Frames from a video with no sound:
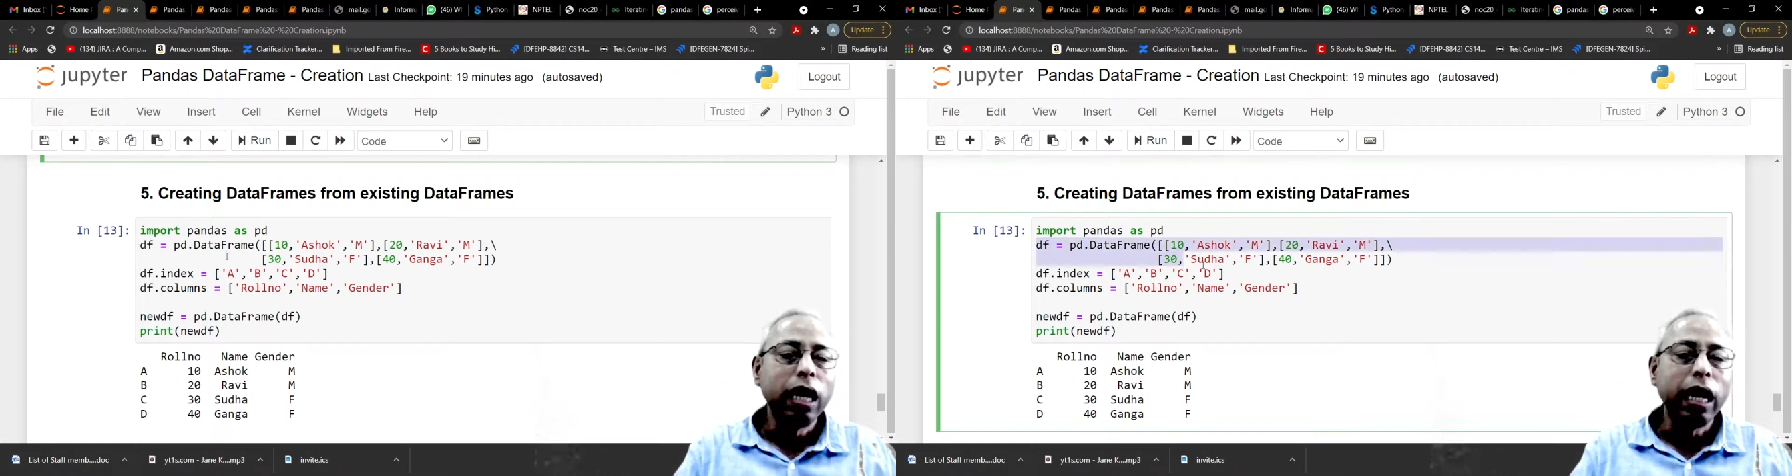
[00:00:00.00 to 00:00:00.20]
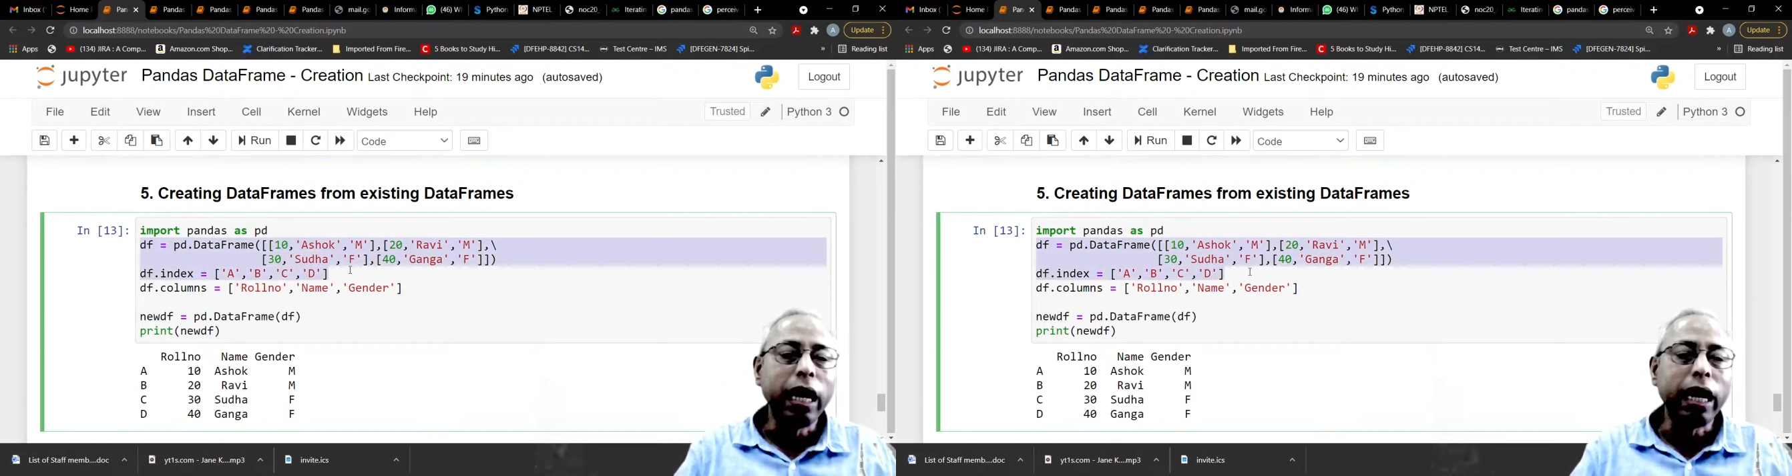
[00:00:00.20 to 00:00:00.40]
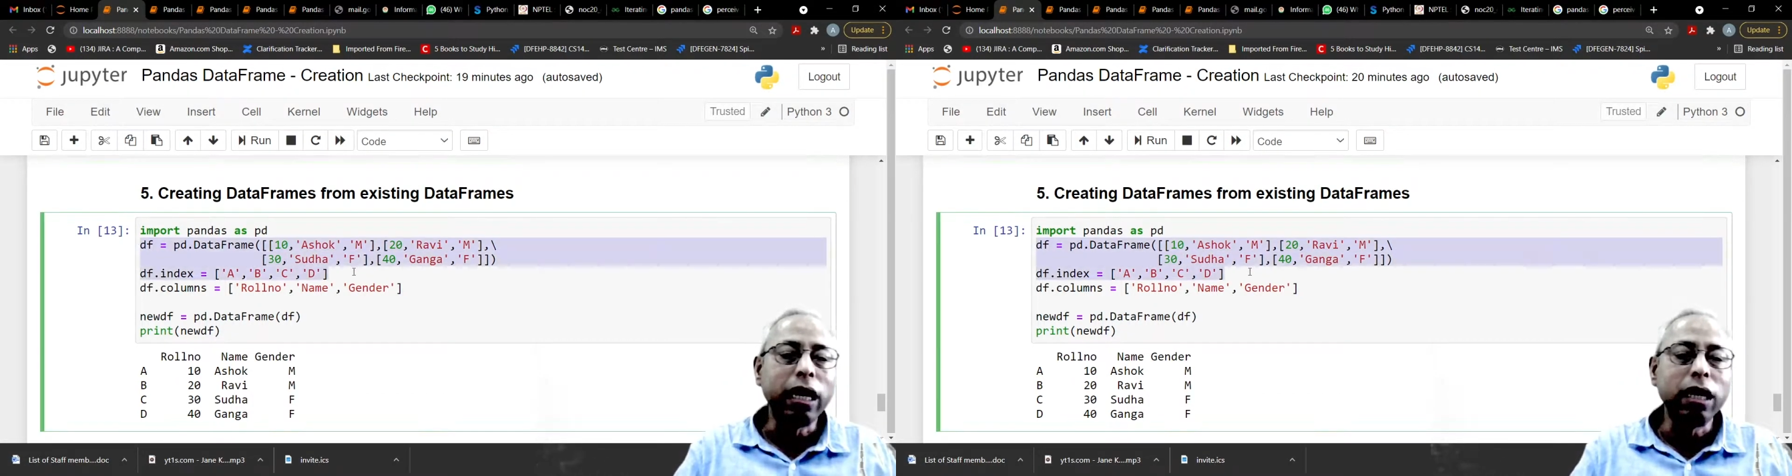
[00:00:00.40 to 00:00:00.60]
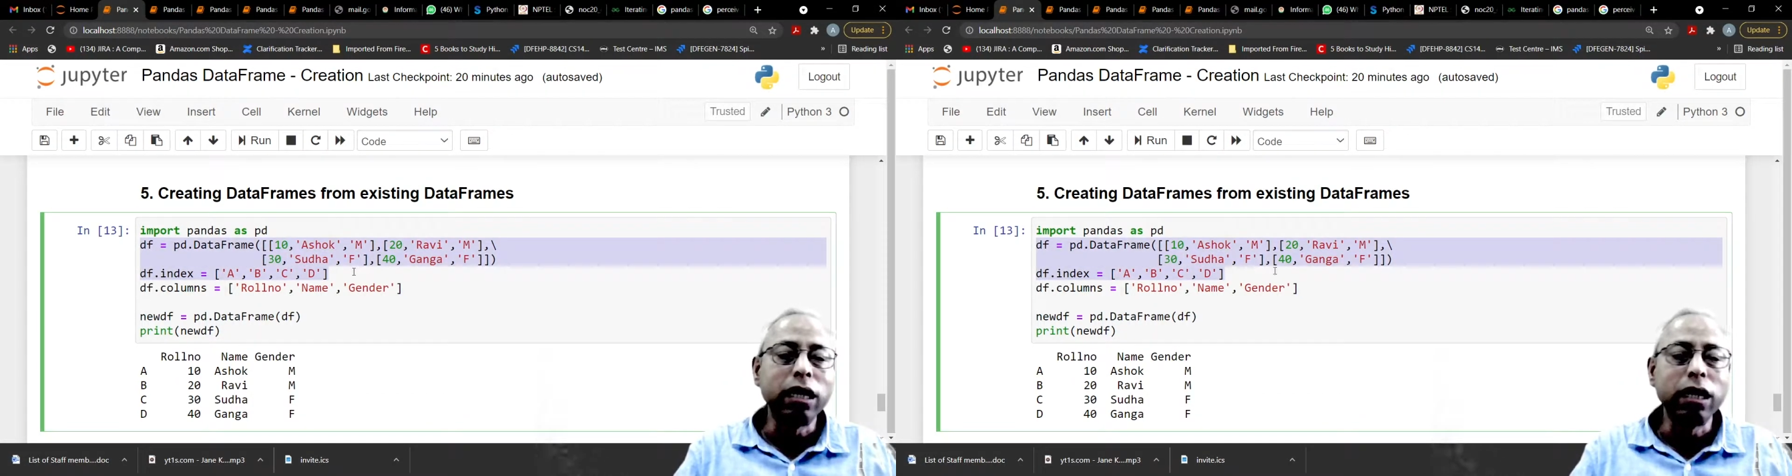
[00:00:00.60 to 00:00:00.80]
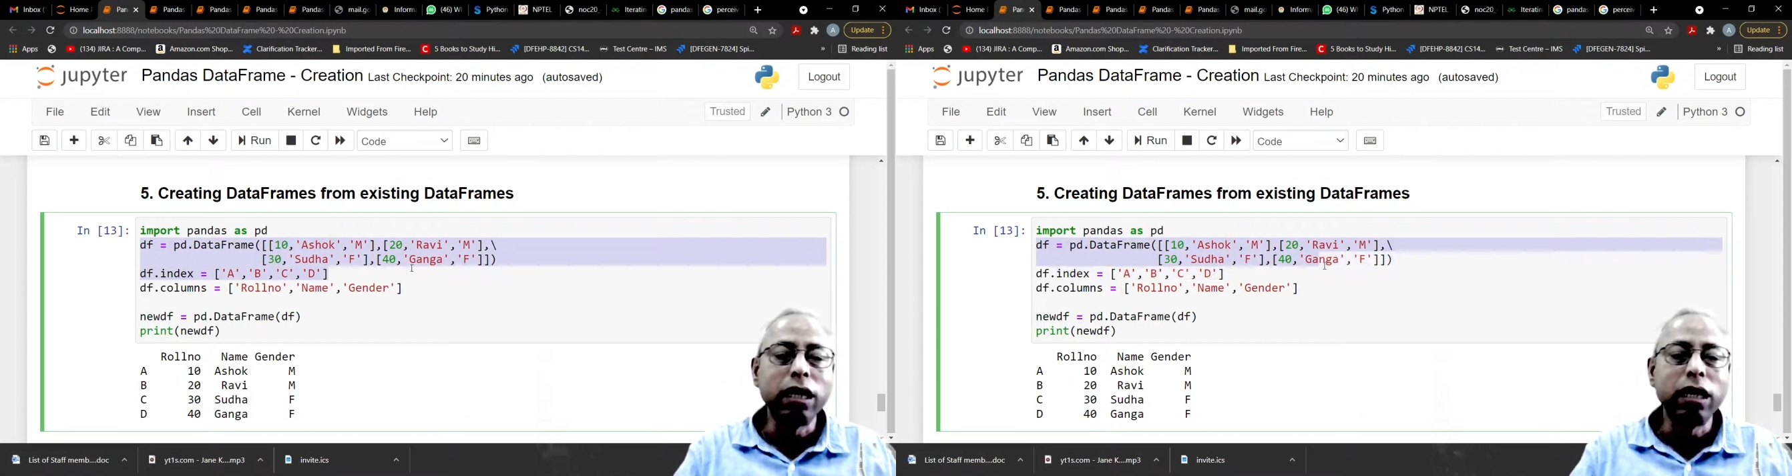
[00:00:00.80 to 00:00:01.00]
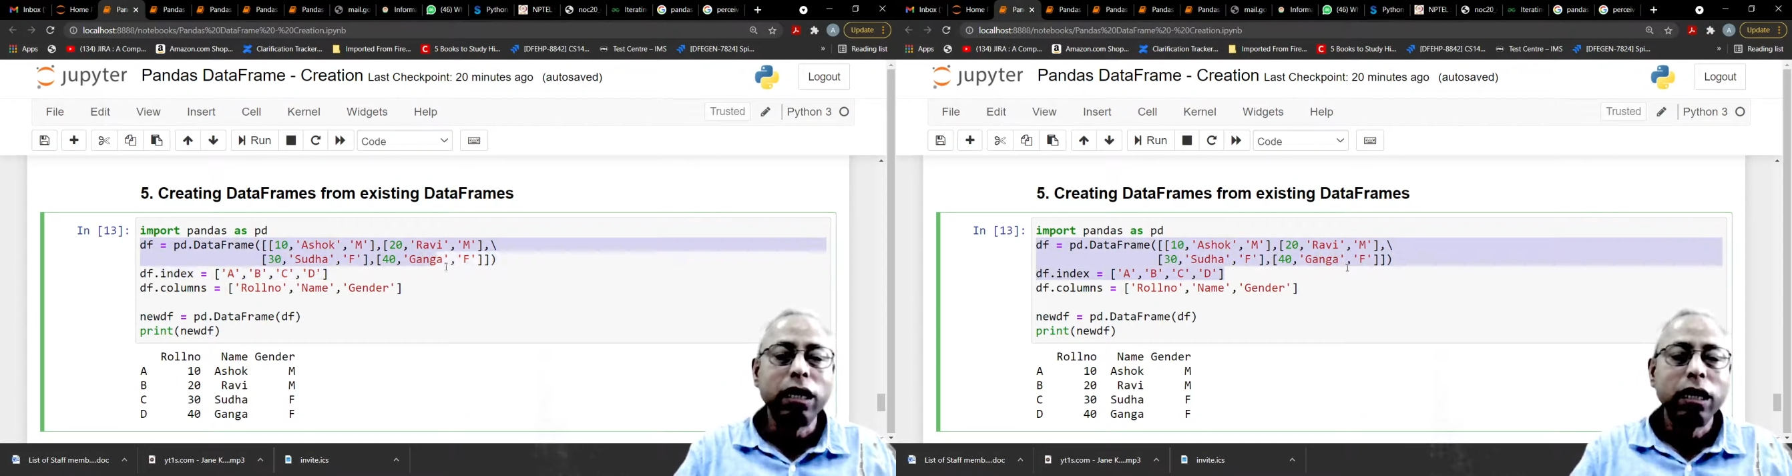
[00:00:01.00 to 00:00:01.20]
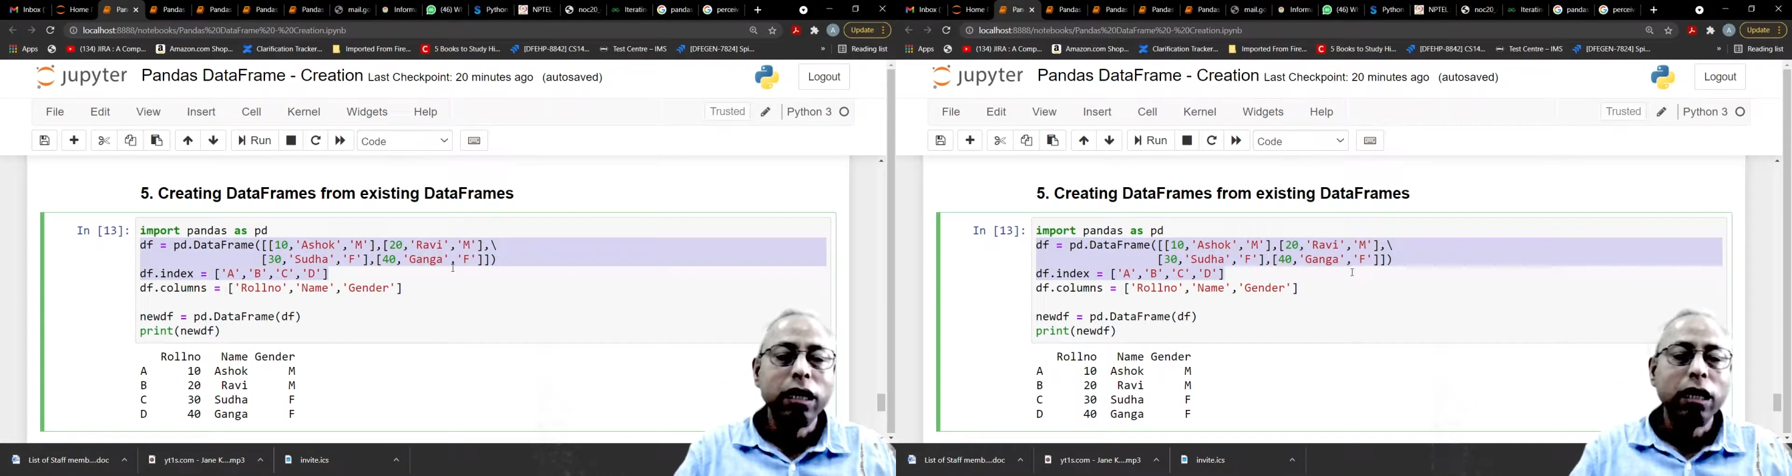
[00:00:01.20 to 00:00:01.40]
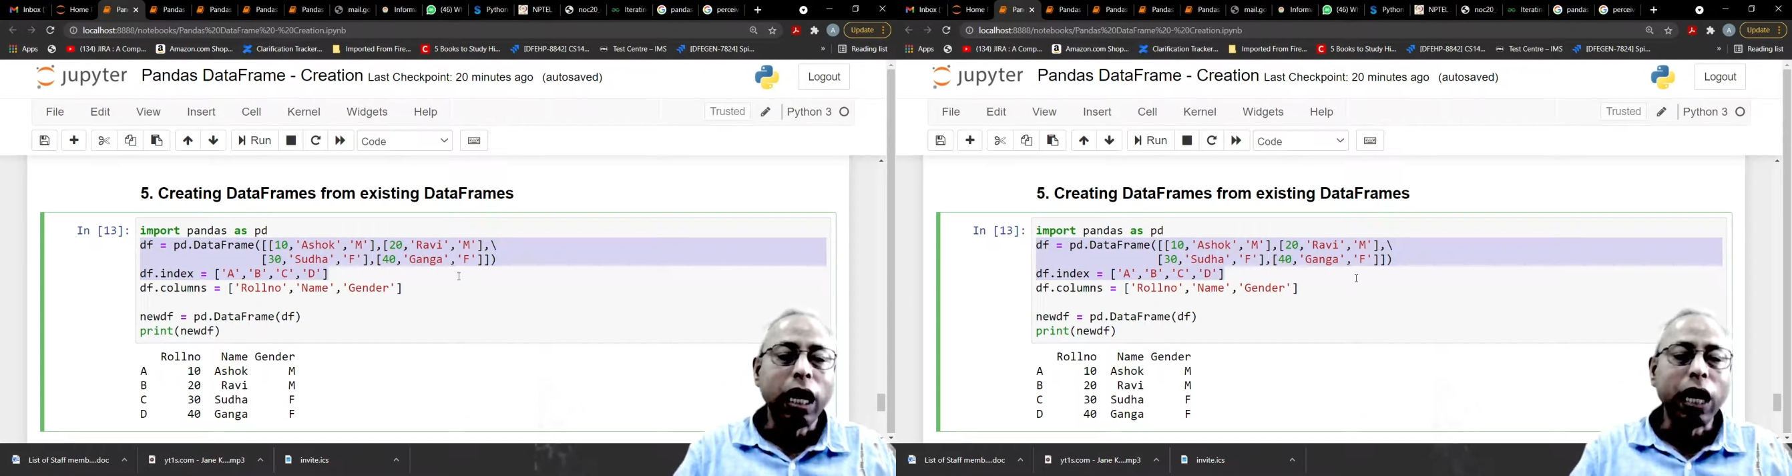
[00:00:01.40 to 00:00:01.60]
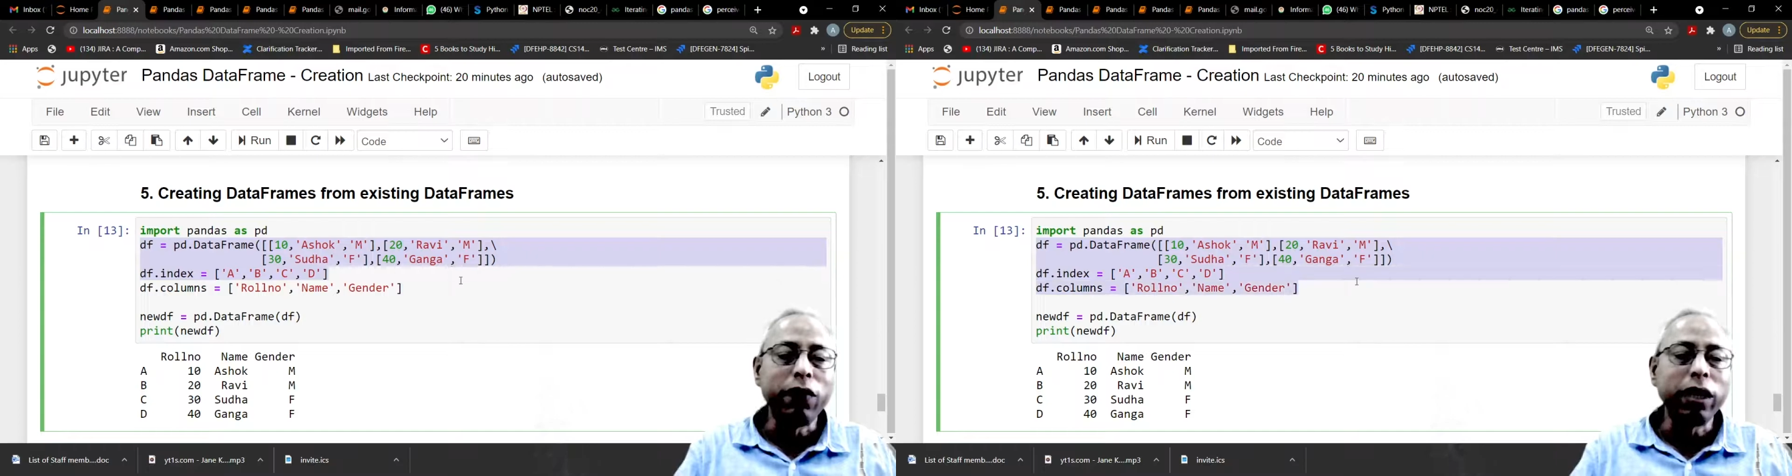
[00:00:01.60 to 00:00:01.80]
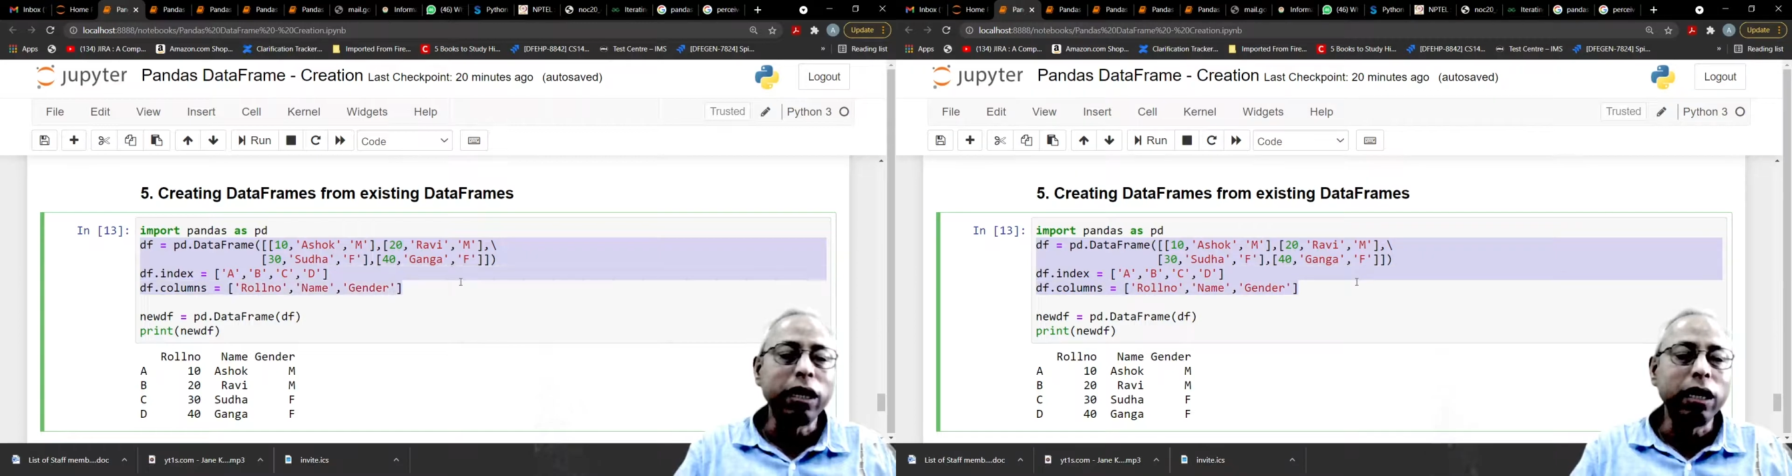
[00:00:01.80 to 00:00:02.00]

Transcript: and having